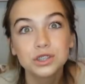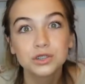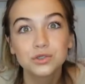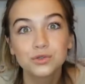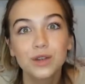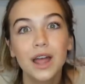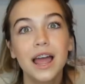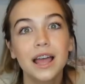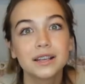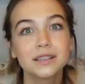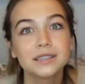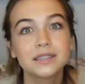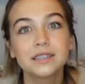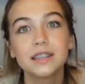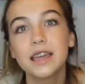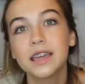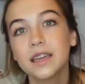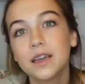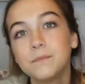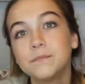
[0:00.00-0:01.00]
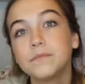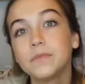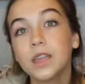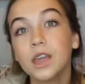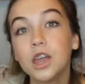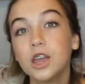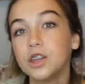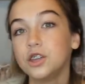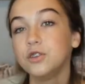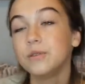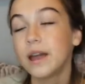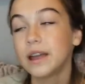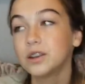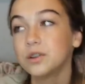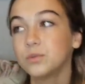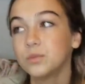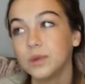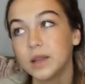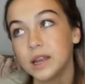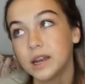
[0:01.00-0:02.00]
stressed. Like, you had
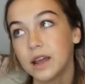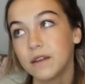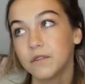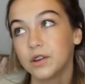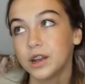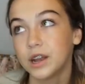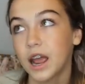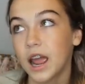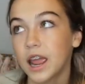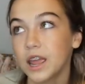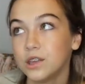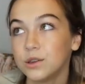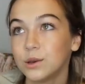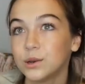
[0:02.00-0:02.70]
to read every night.